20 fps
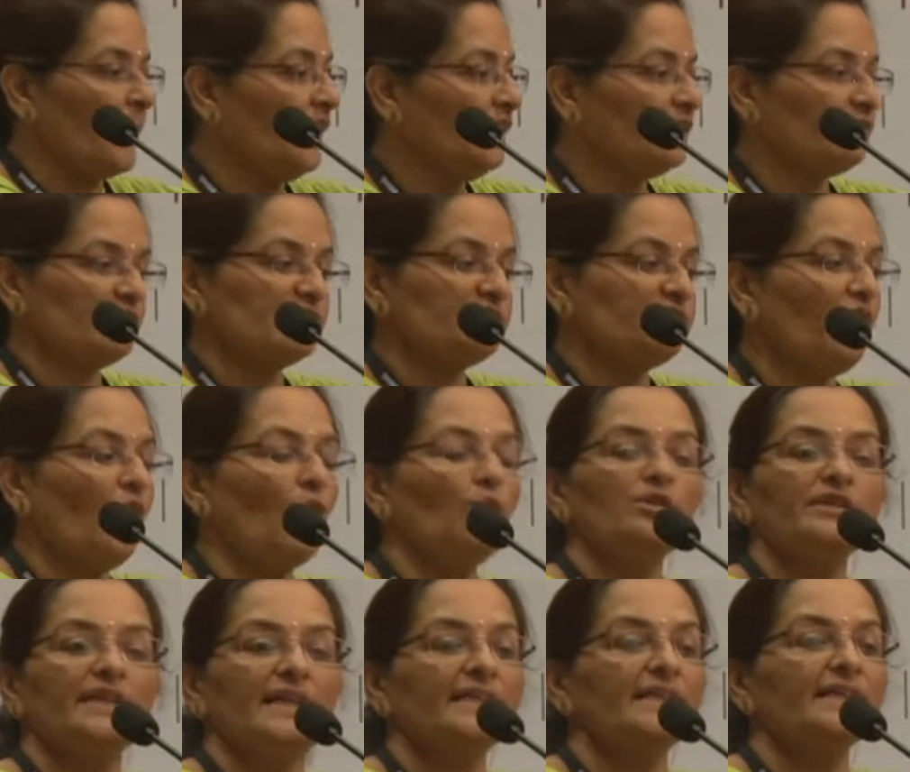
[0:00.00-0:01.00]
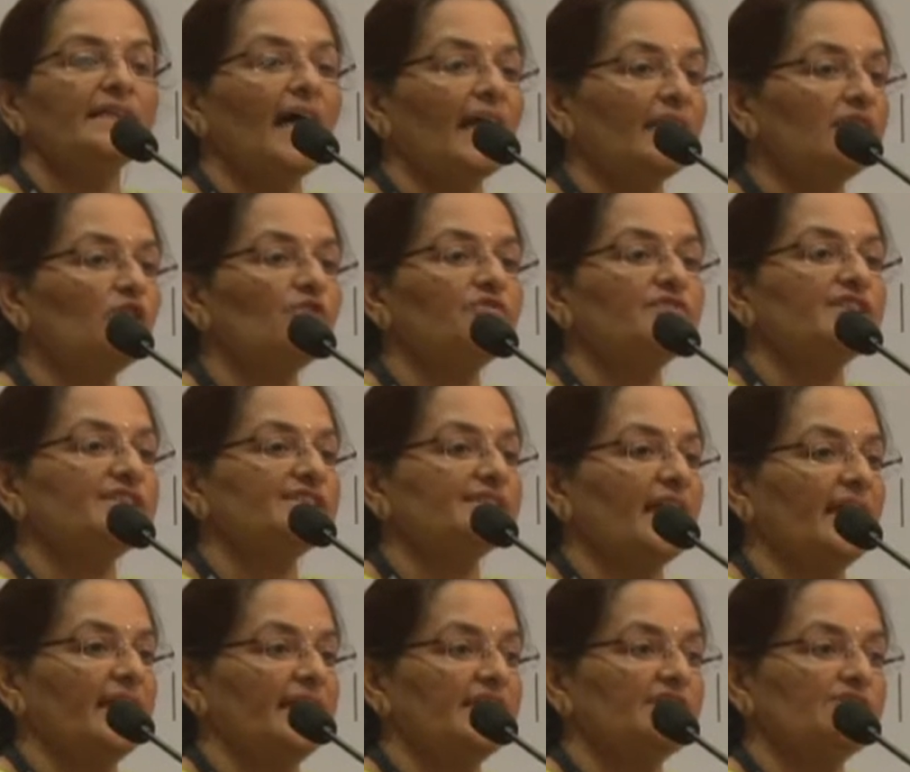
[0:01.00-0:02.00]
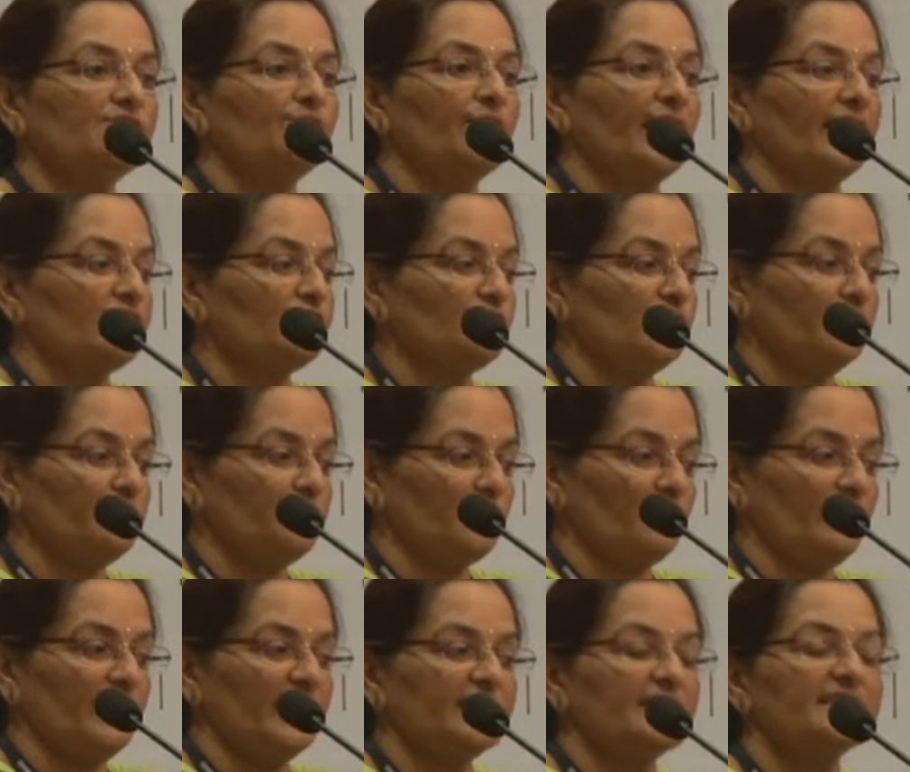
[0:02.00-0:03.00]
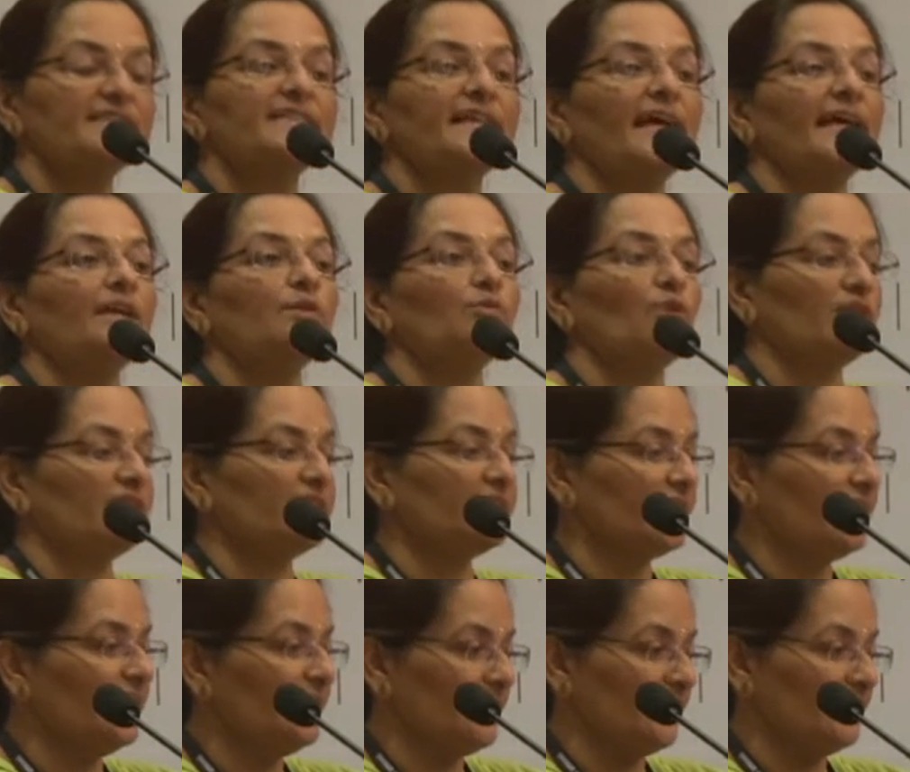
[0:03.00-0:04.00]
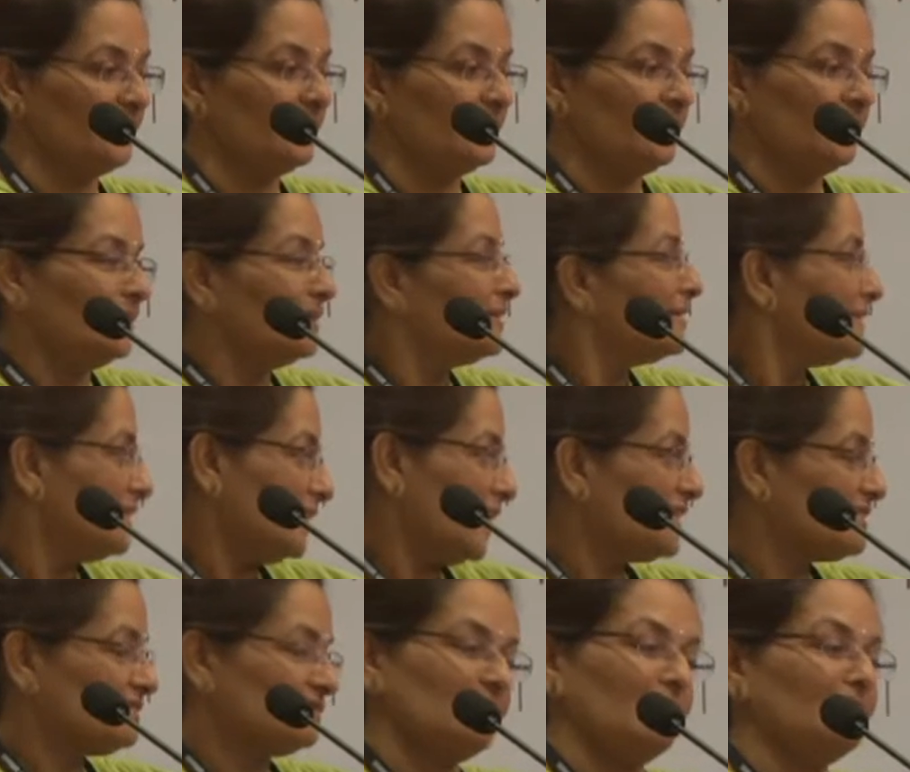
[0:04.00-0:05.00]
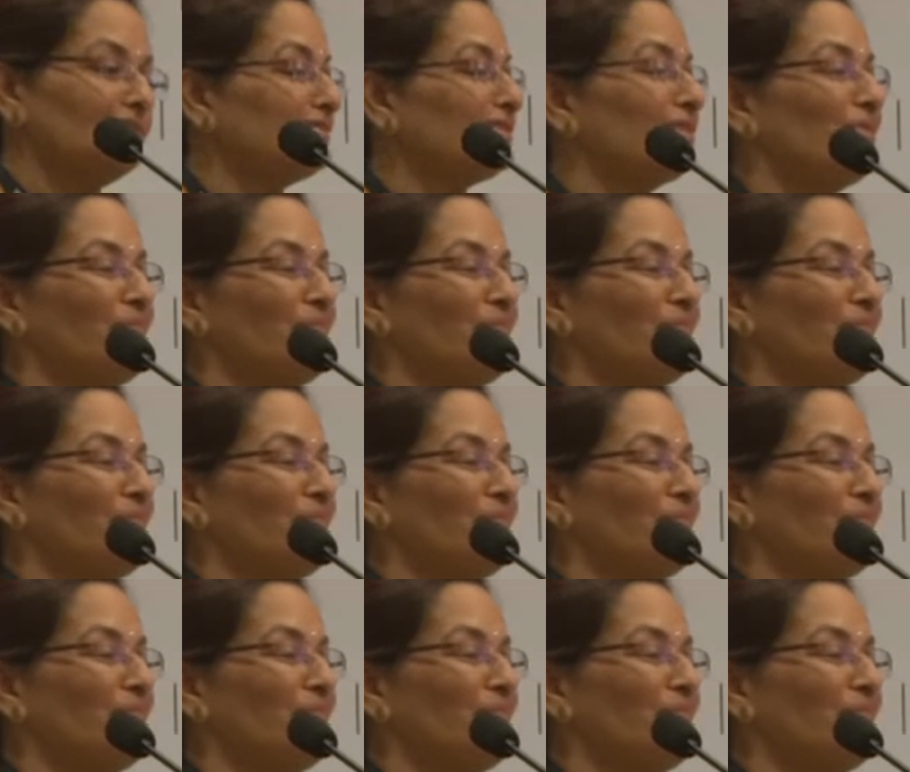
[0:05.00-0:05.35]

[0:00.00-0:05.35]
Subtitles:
It was found that none of these diets could actually provide the child what it needed. Last slide.